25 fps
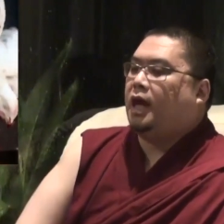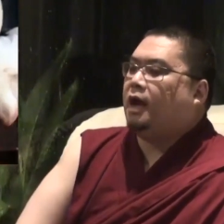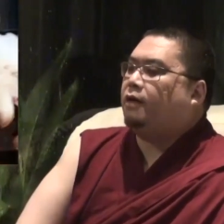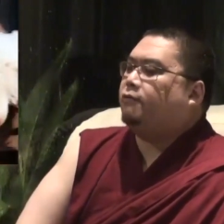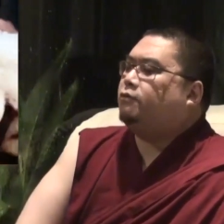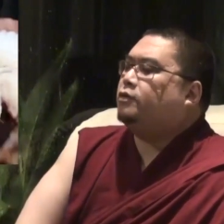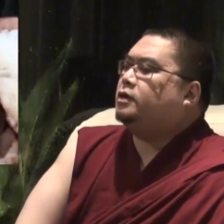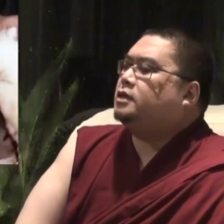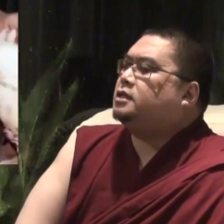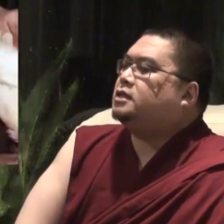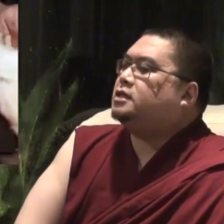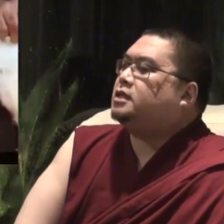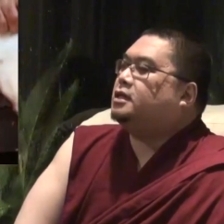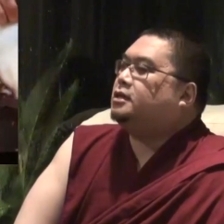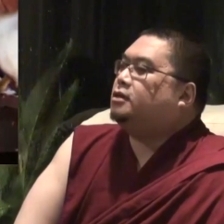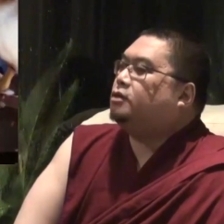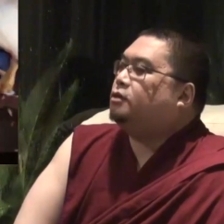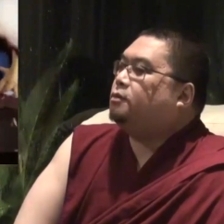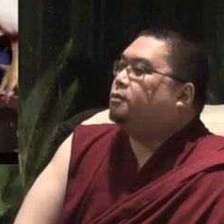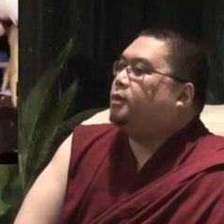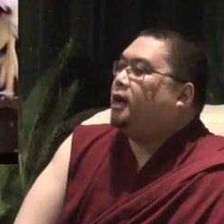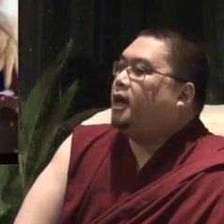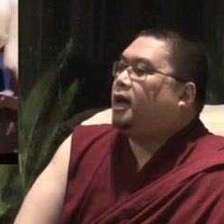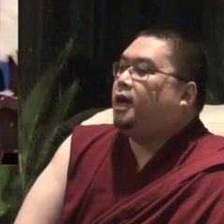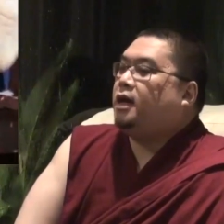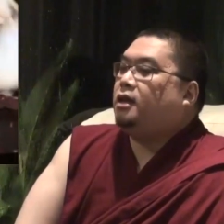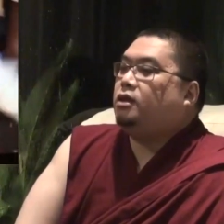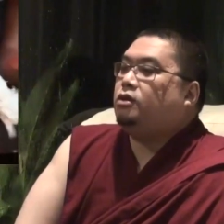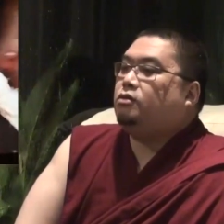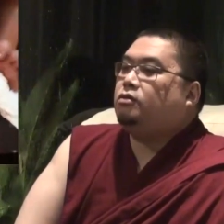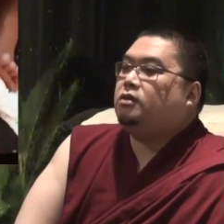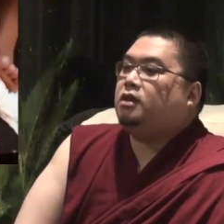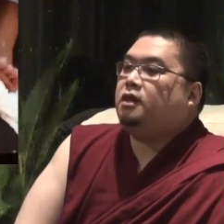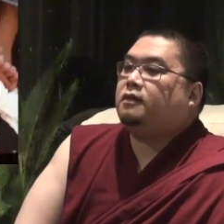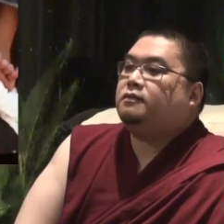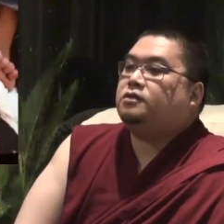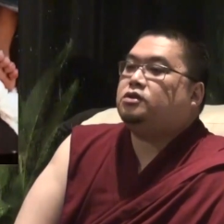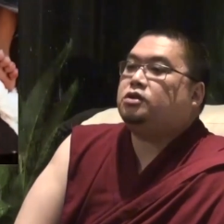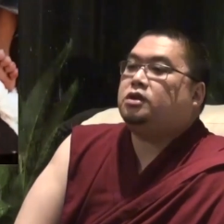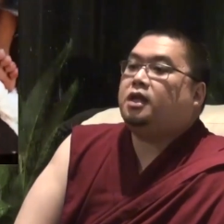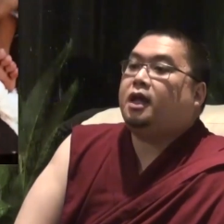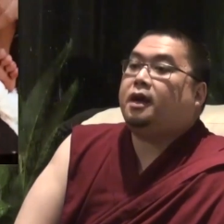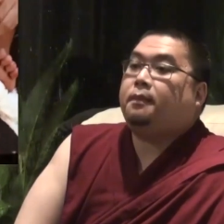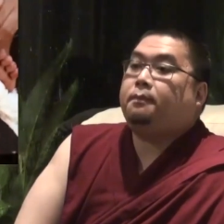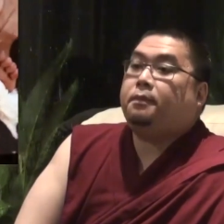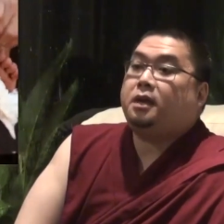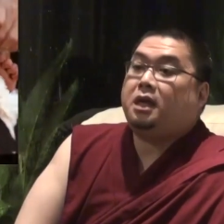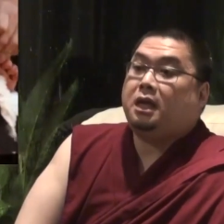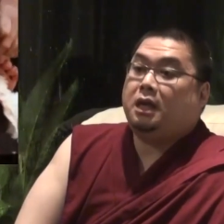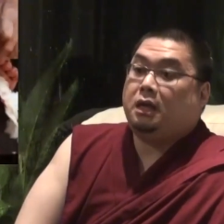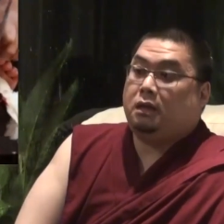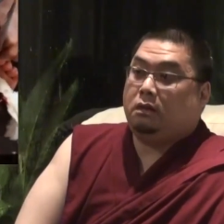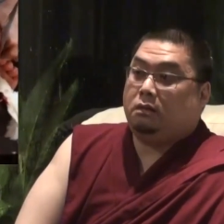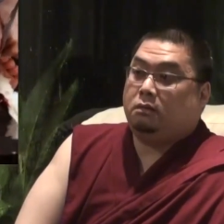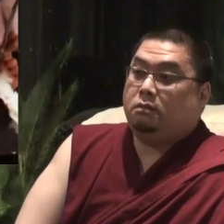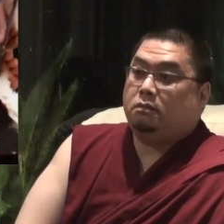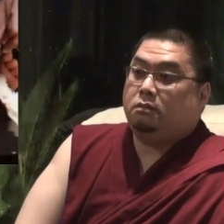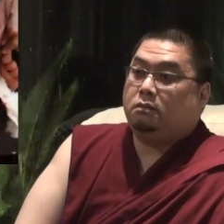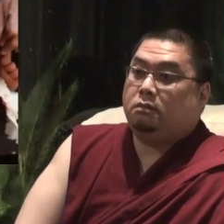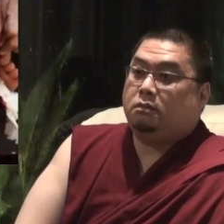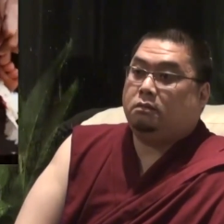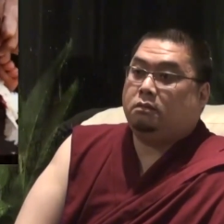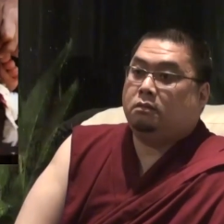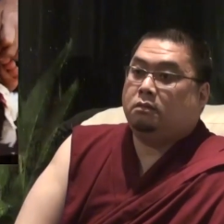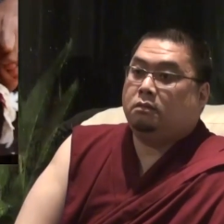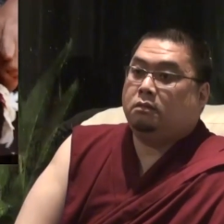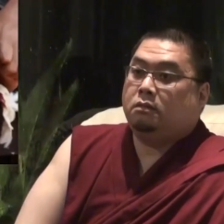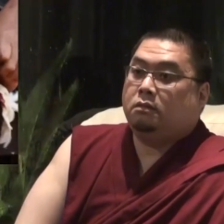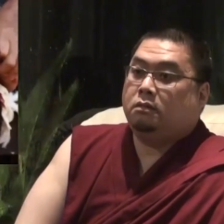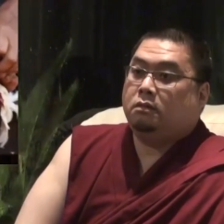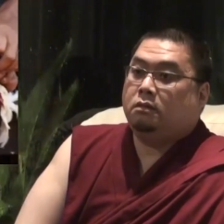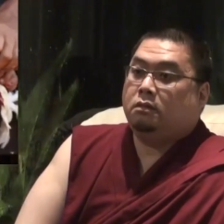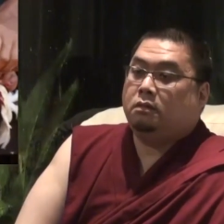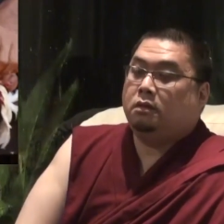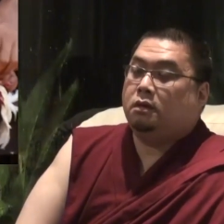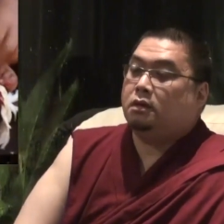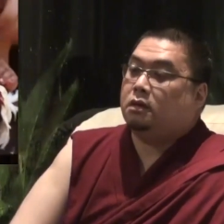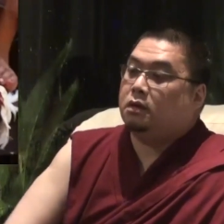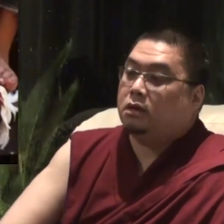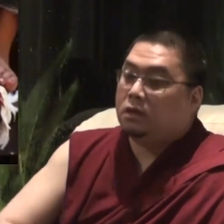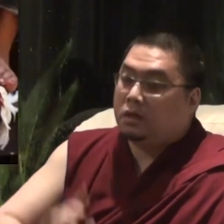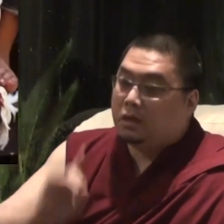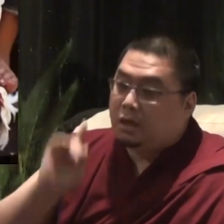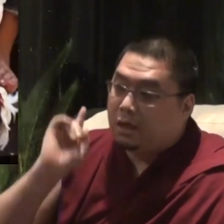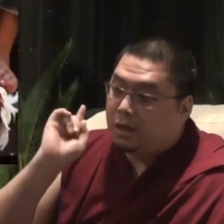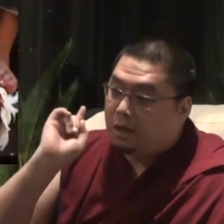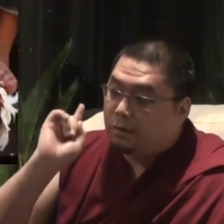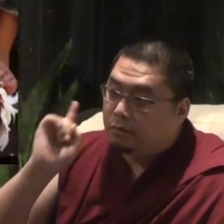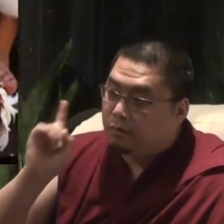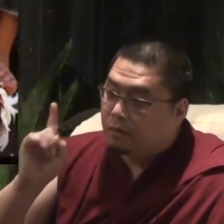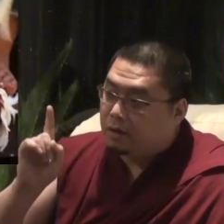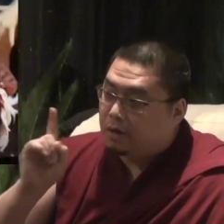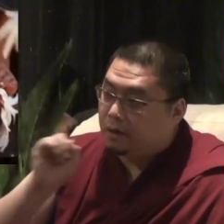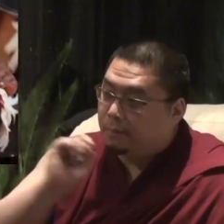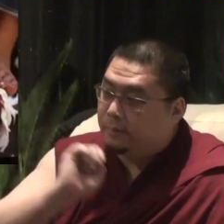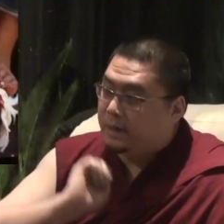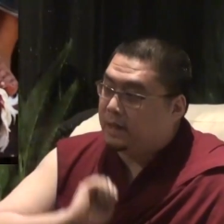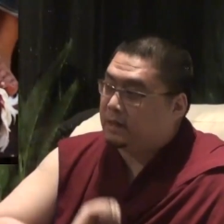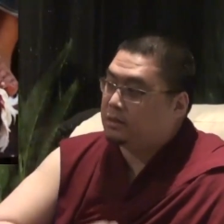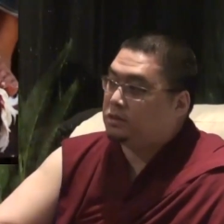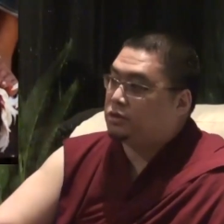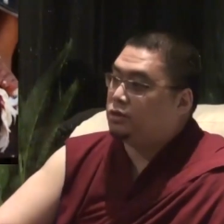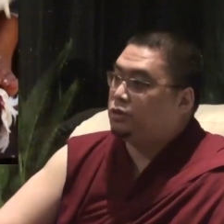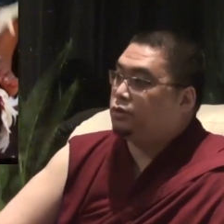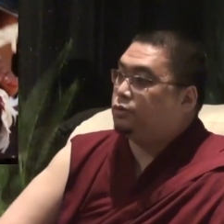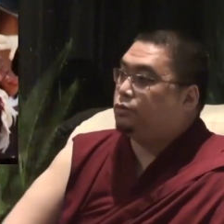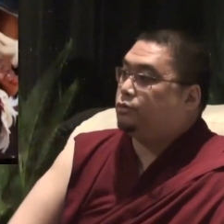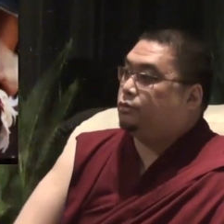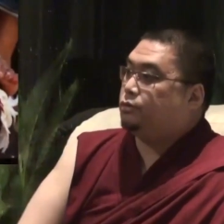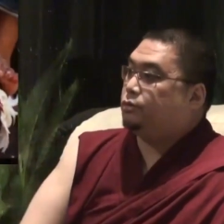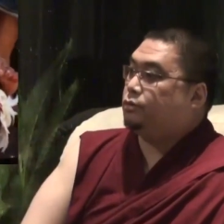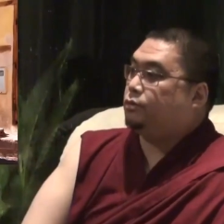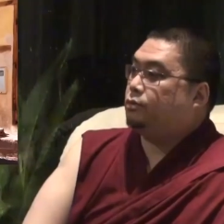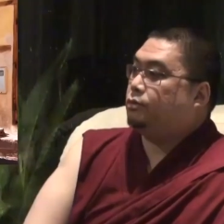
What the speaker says: Every single pain you give to that being, it will come back to you.